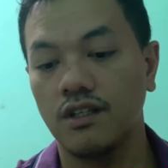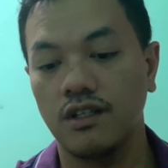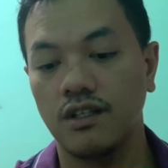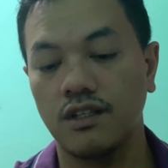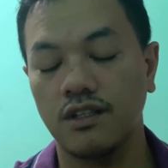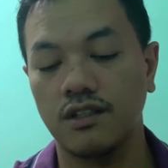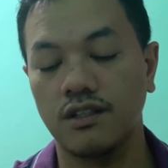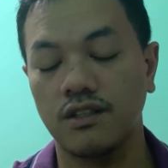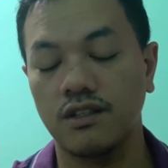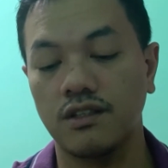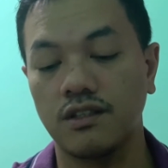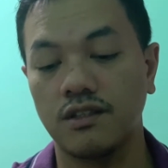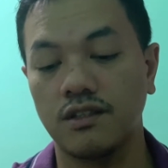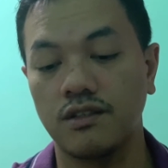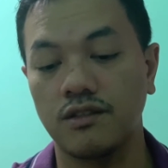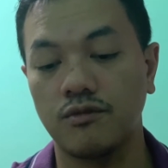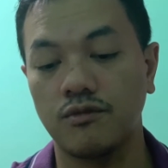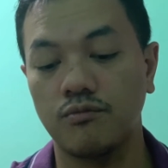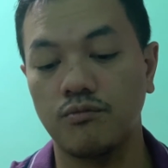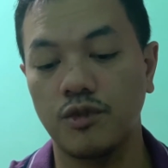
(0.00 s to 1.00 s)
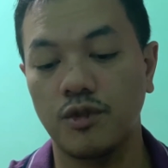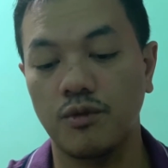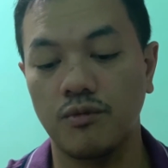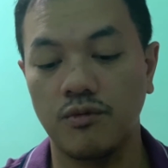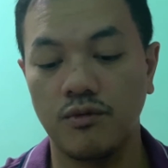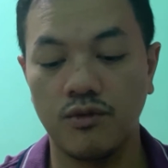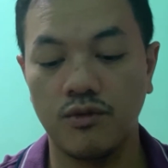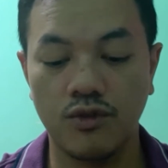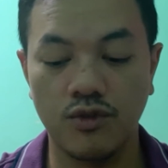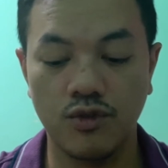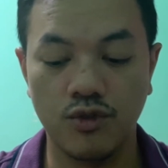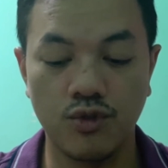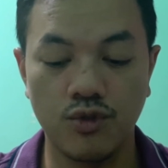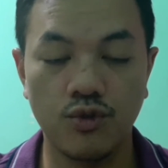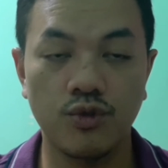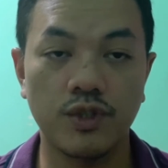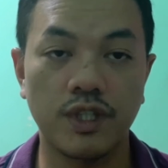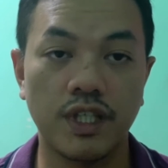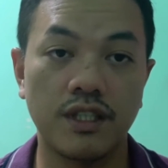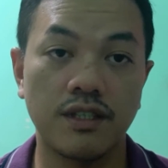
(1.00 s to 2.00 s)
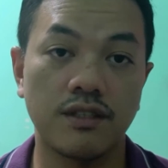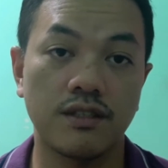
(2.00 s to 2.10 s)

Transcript: you do get